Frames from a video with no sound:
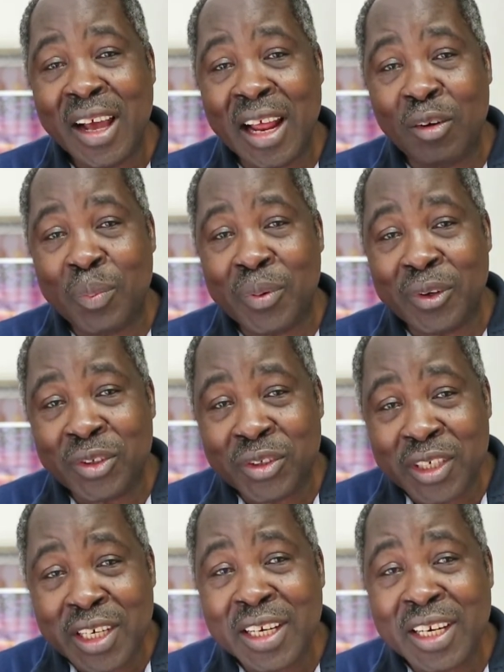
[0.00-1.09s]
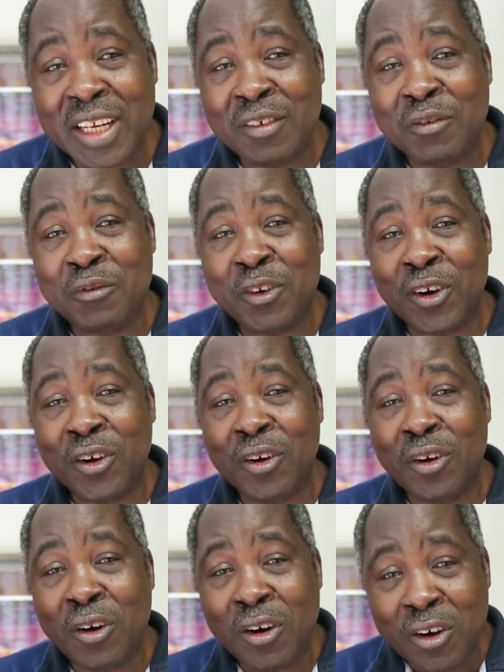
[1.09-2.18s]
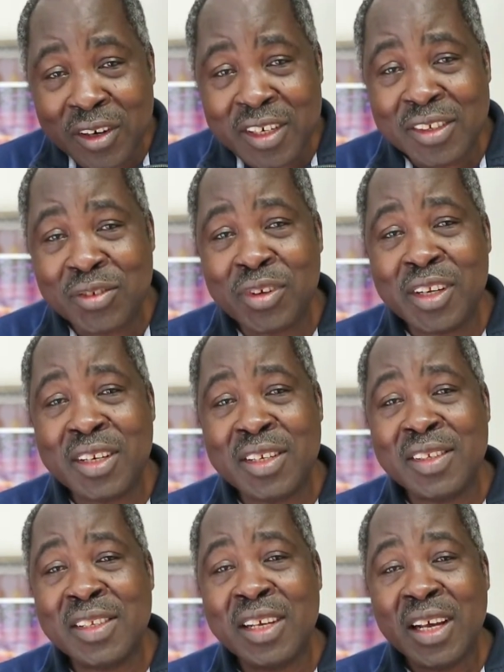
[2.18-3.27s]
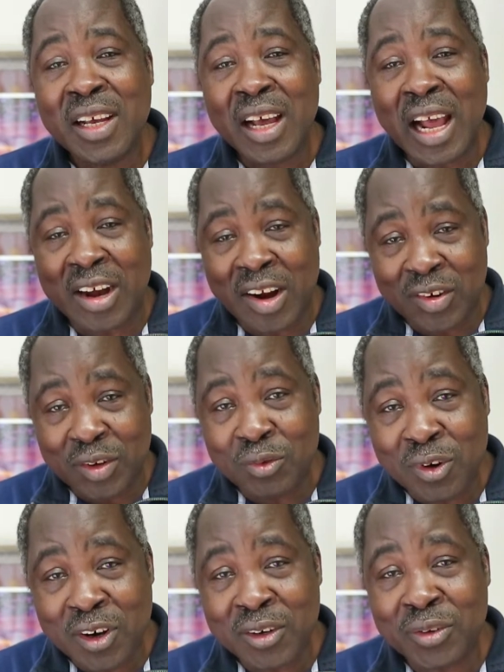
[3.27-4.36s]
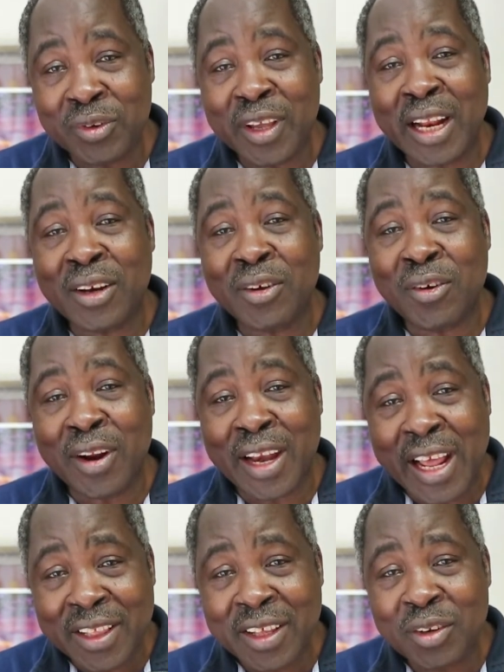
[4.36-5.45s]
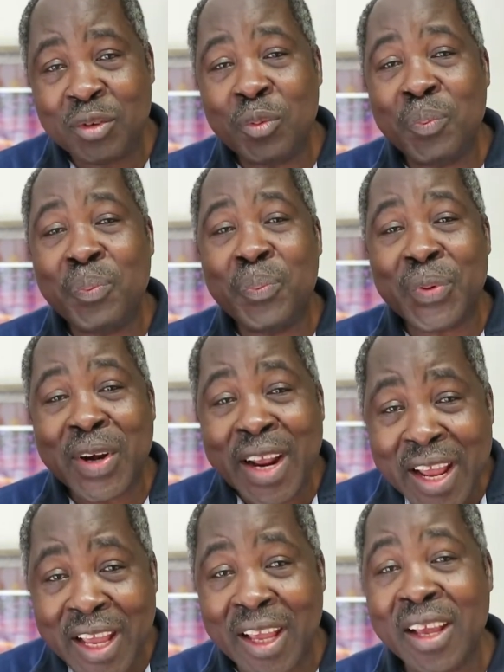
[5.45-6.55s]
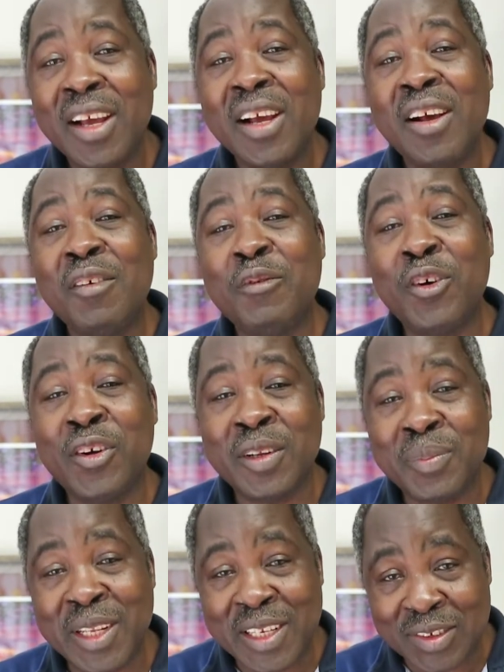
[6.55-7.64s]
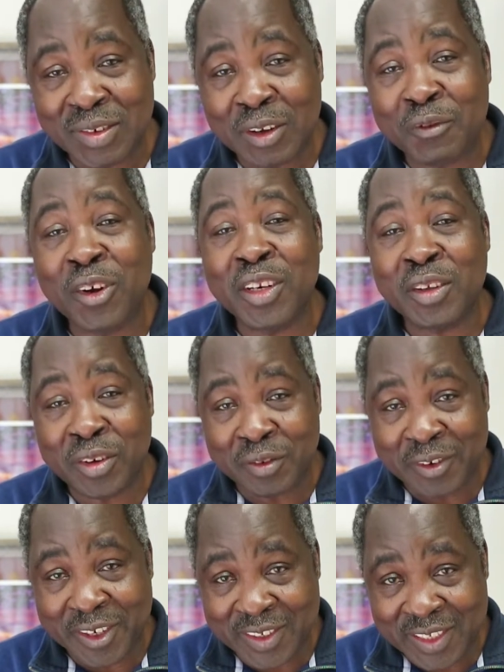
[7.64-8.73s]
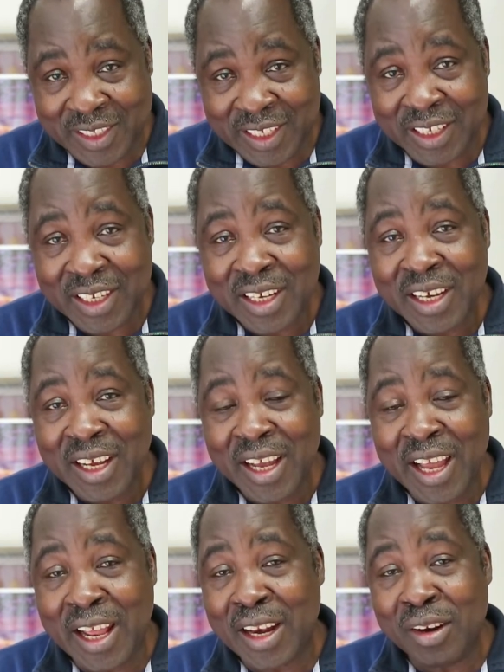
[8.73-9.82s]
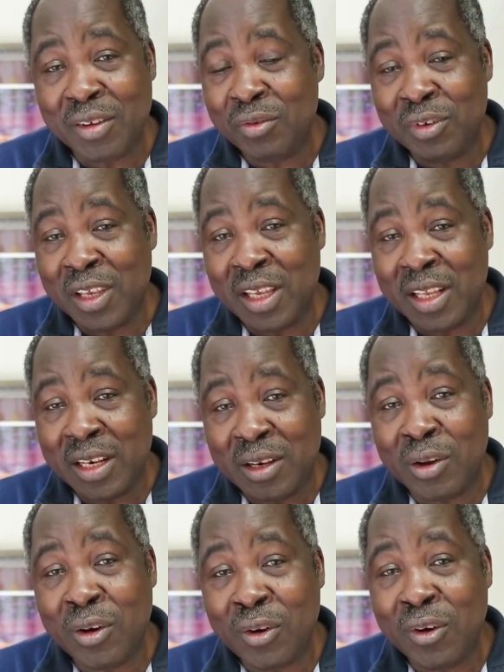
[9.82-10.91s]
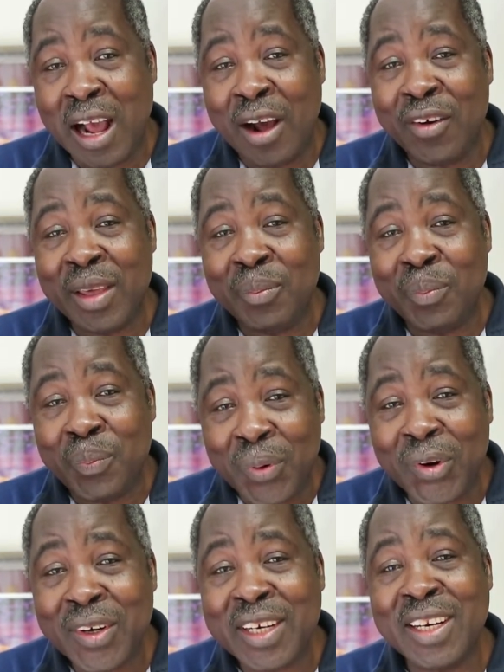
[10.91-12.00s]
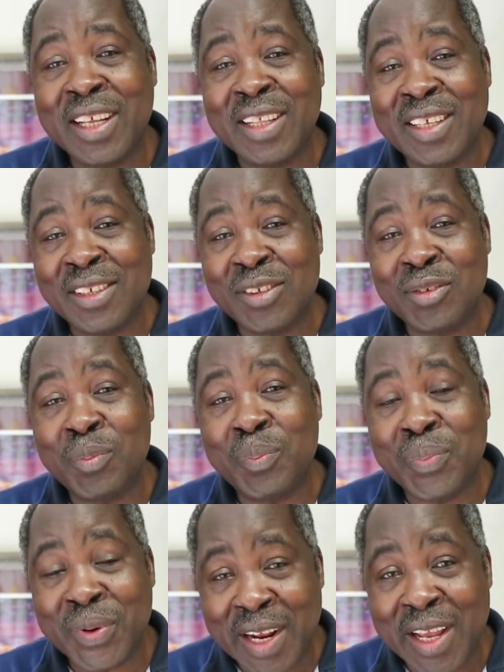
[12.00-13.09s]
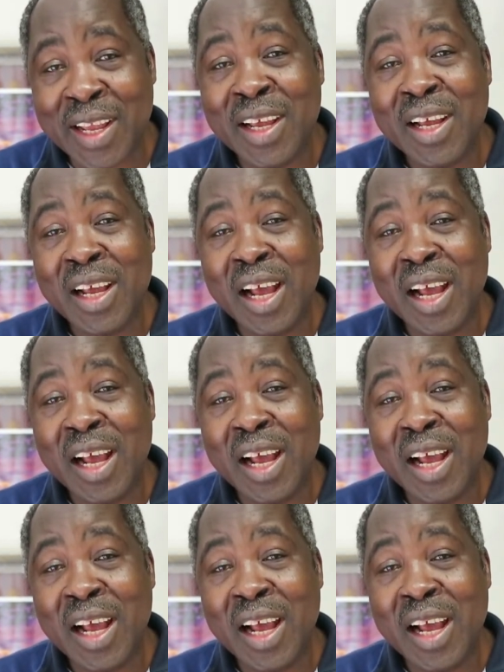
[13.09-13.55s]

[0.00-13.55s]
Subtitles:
an opportunity for all the students around the world to get connected, to pray for the ministry, for the university. And we know how important it is to pray